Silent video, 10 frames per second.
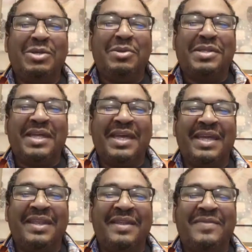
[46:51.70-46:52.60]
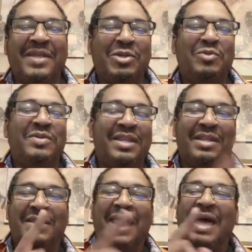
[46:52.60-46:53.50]
you said that you
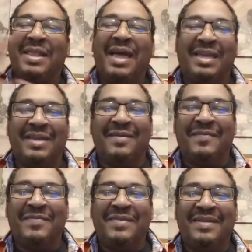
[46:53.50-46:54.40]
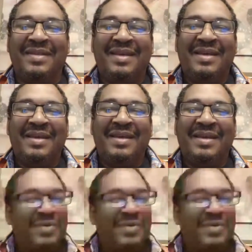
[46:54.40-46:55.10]
did not like it. Which